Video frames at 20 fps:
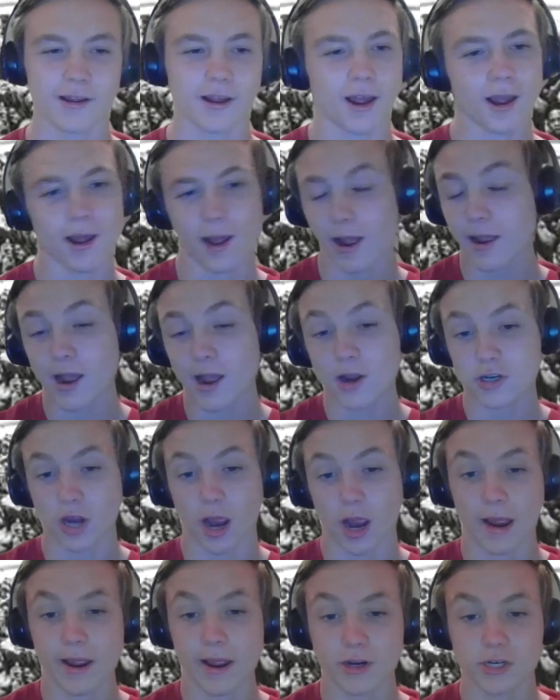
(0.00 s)
I
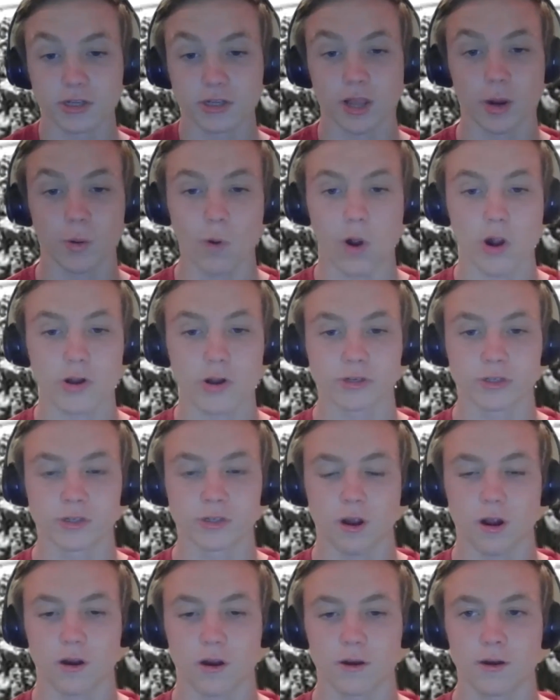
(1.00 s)
actually like watching
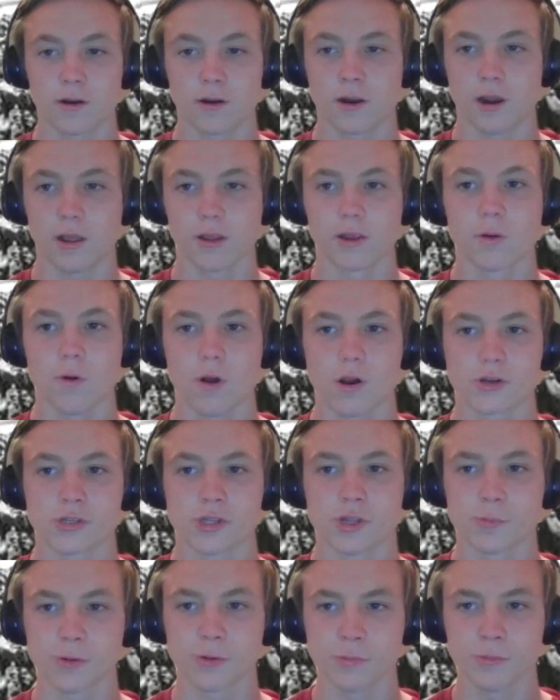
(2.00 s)
soccer. I like watching
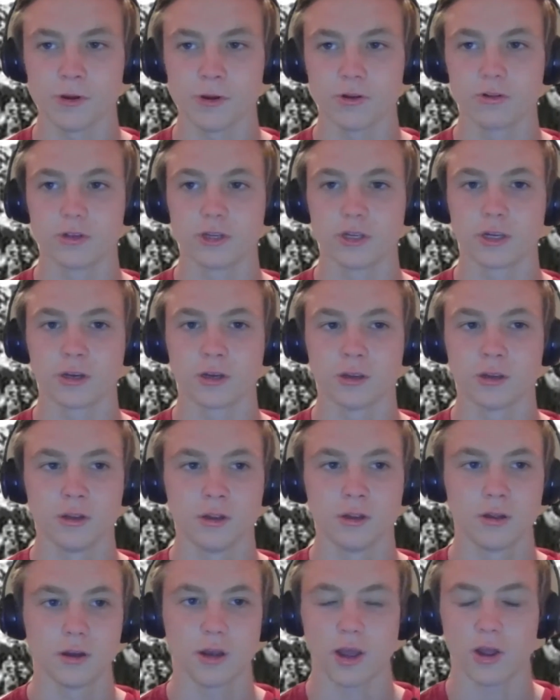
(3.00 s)
the Premier League. Mm-hmm. I